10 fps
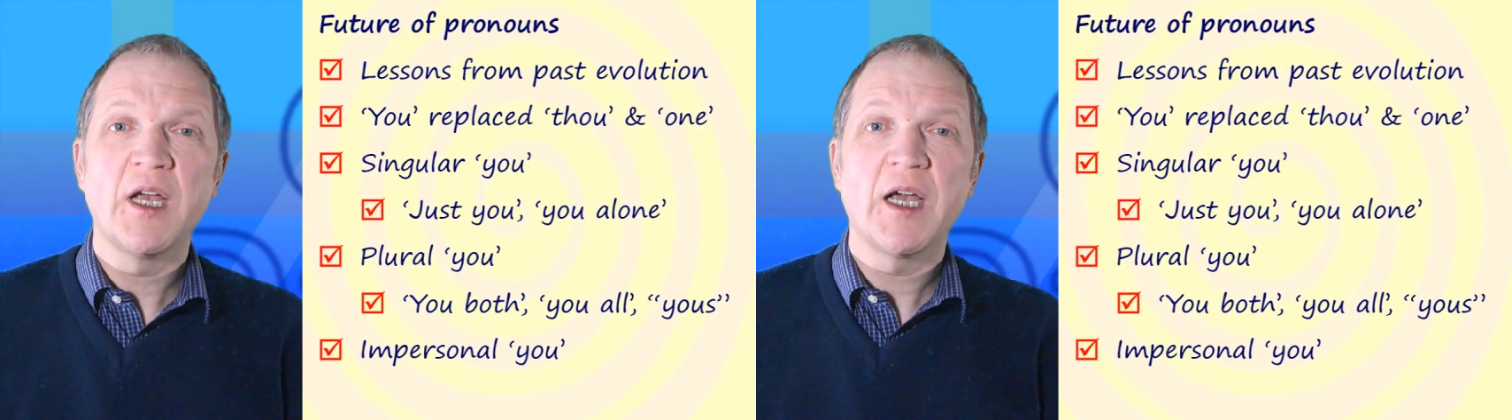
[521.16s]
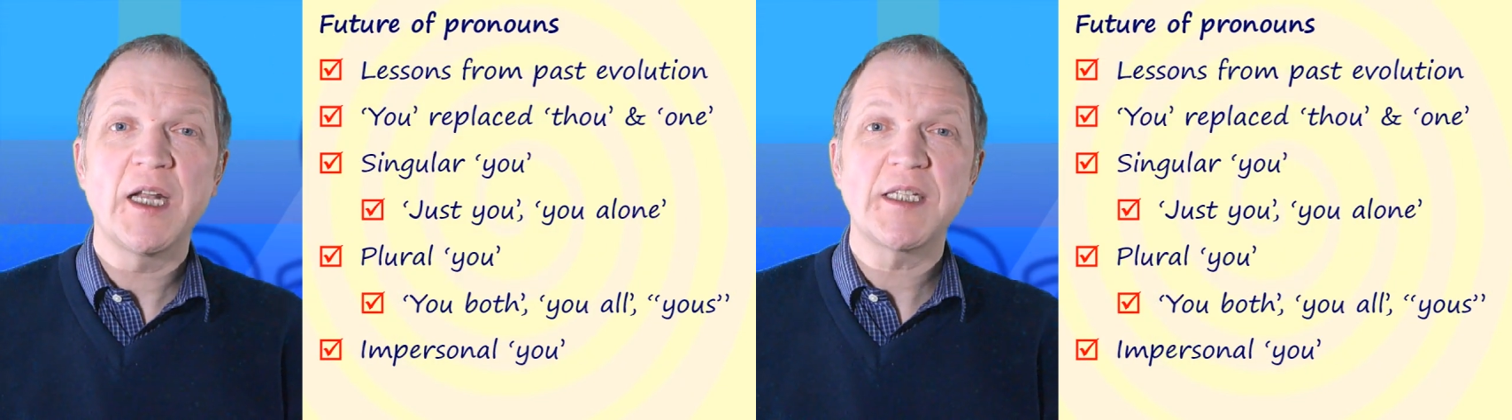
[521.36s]

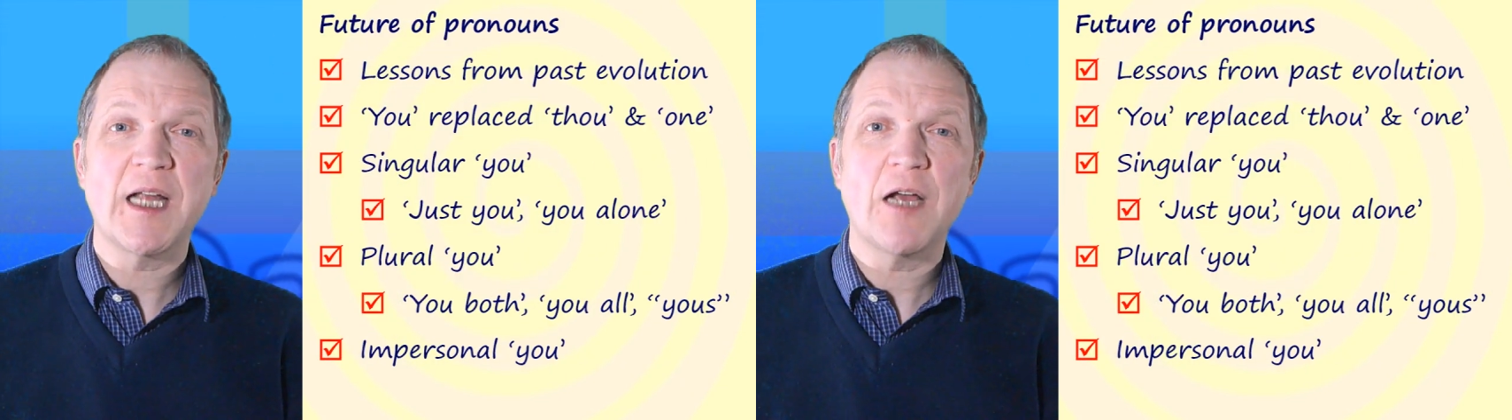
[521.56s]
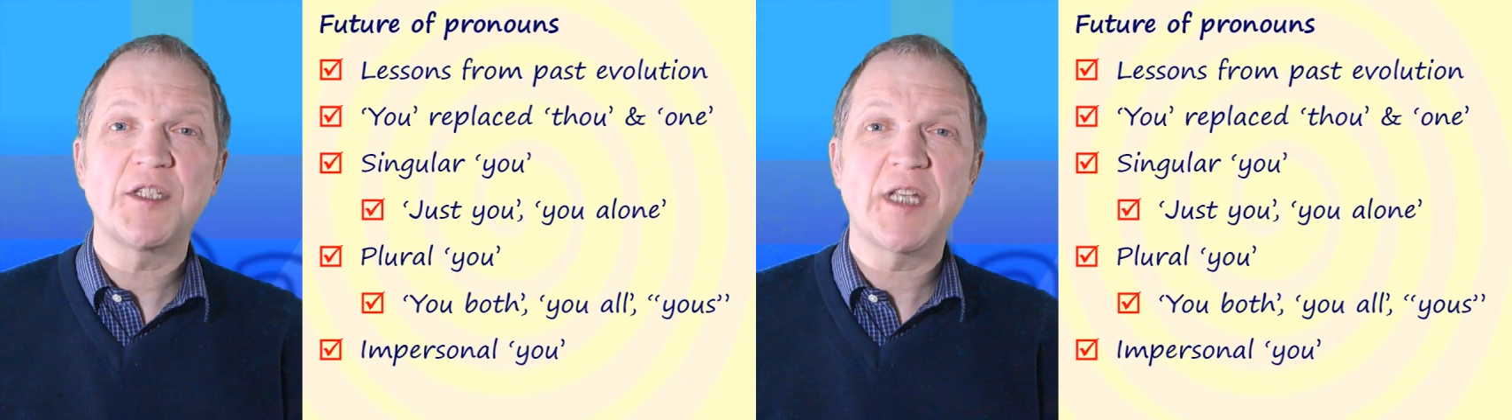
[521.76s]
and it's
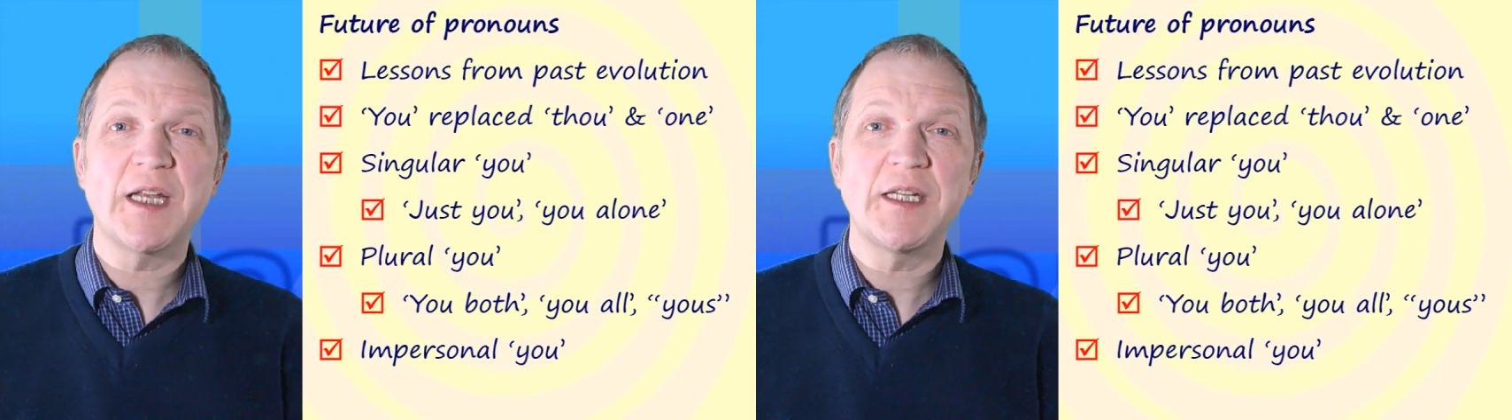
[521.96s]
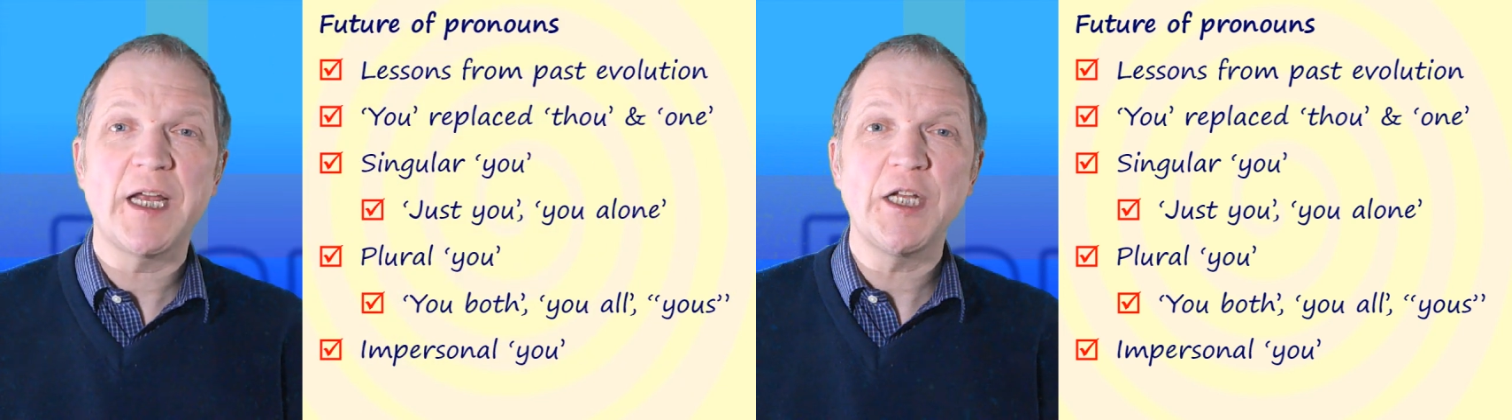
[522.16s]
now
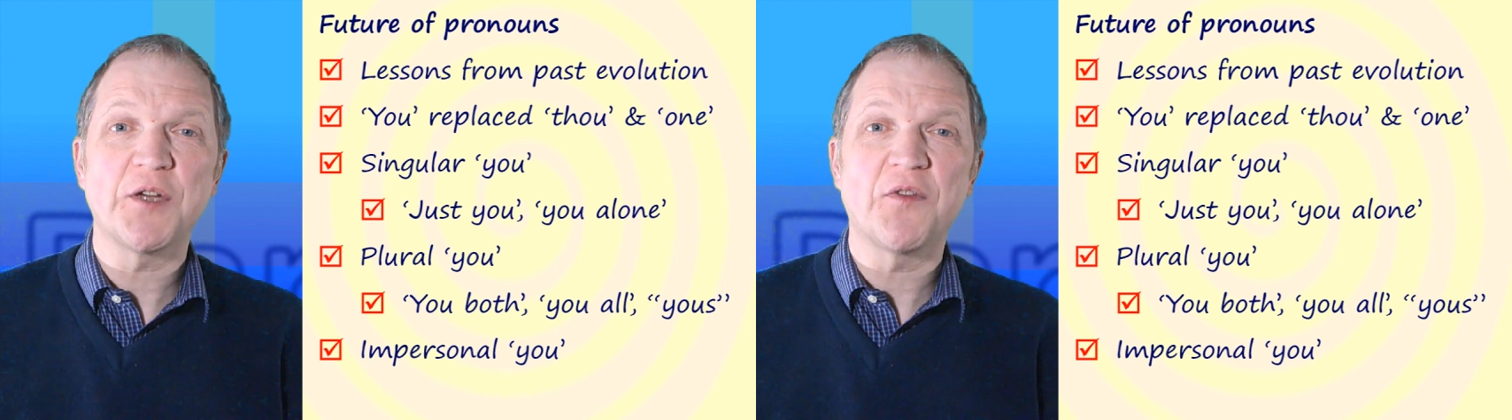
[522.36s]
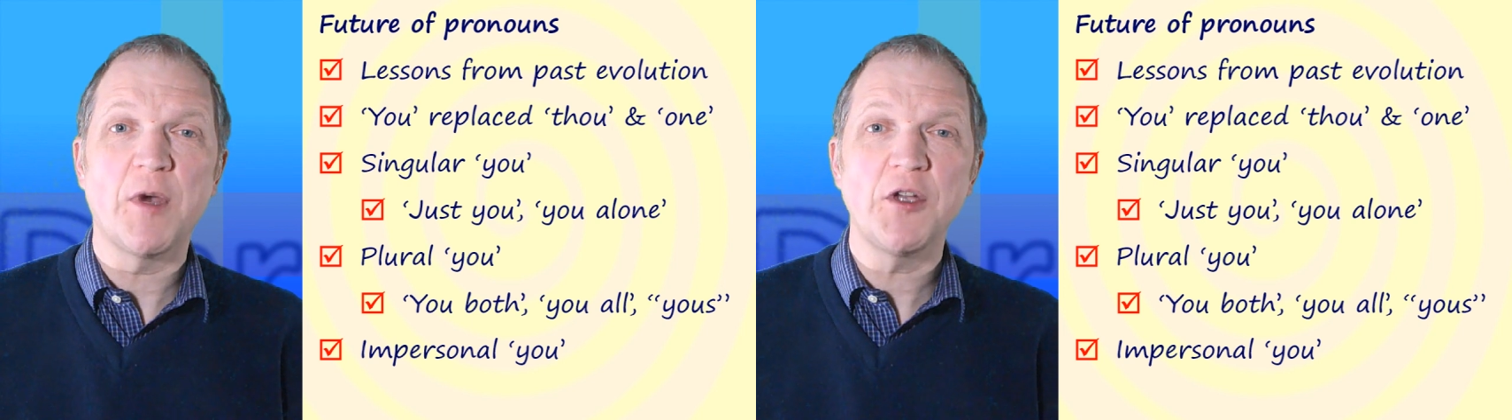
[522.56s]
second
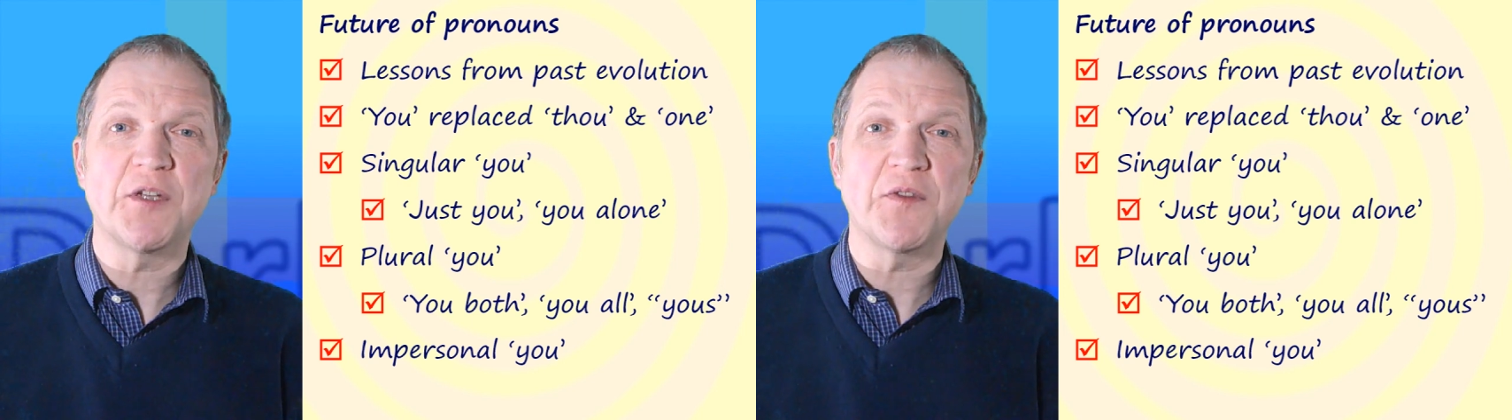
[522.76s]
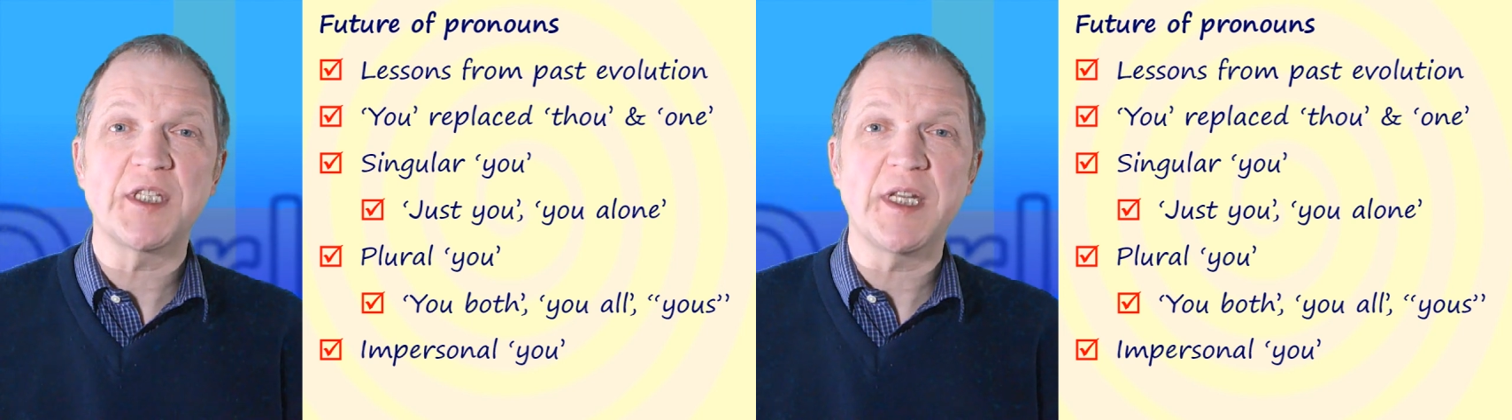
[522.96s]
nature for most
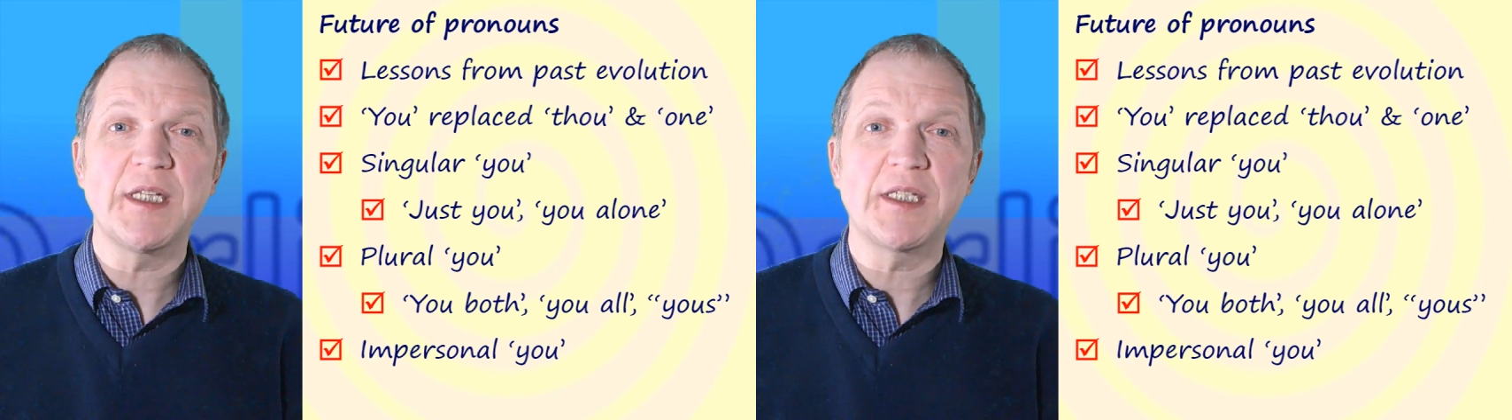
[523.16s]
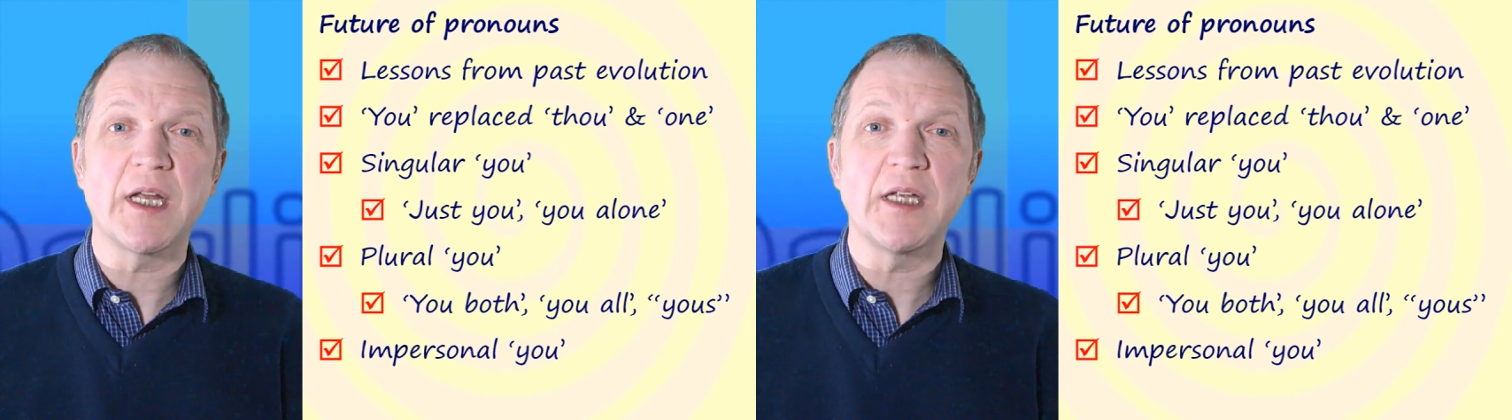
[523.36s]
of us
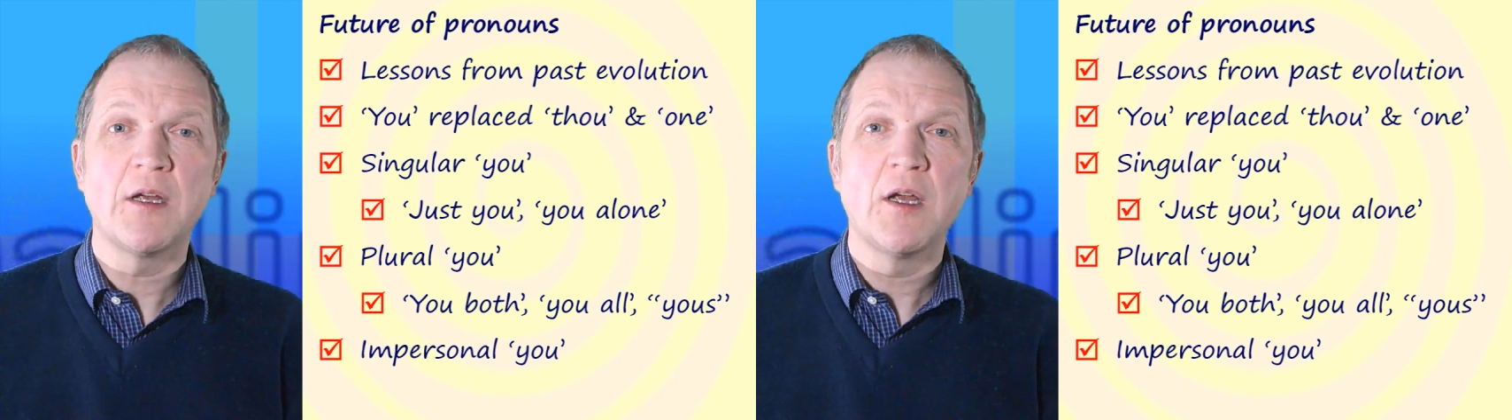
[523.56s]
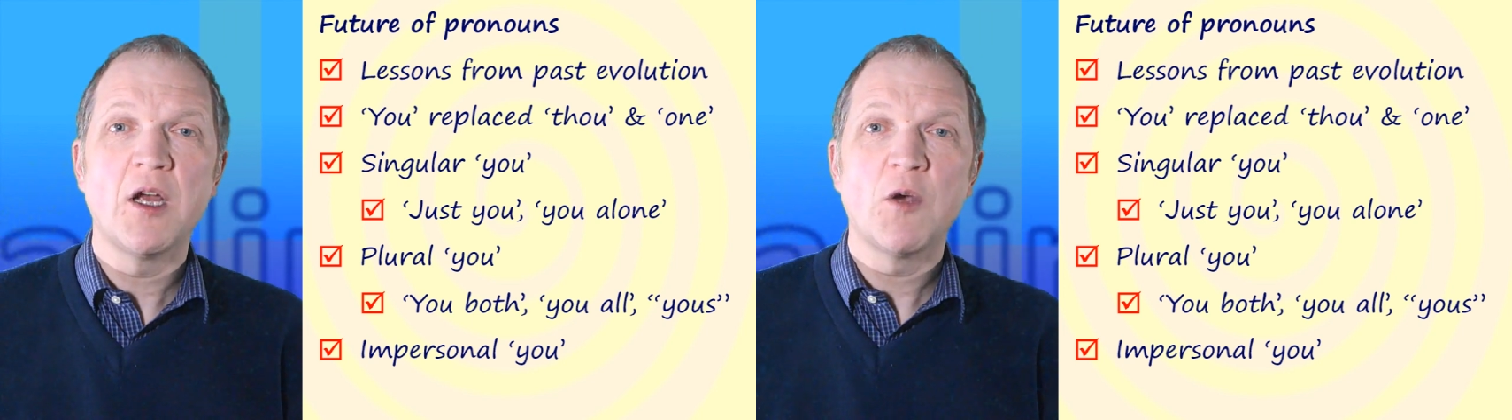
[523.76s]
these days